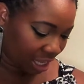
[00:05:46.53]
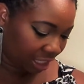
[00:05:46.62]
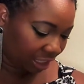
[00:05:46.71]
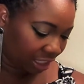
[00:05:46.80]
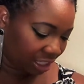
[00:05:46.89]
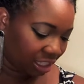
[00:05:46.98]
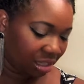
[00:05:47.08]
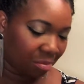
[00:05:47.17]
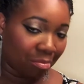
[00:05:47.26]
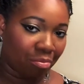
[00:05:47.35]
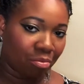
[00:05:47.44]
And this is
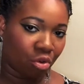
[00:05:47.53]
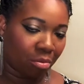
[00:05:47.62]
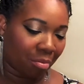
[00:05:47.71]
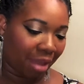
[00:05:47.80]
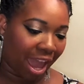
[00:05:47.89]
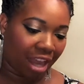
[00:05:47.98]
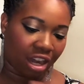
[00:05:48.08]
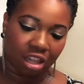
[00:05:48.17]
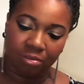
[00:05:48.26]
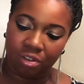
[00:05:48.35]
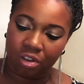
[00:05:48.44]
a more matte
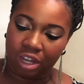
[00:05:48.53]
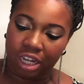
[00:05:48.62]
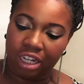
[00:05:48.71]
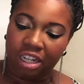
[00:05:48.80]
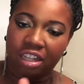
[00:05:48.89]
olive green.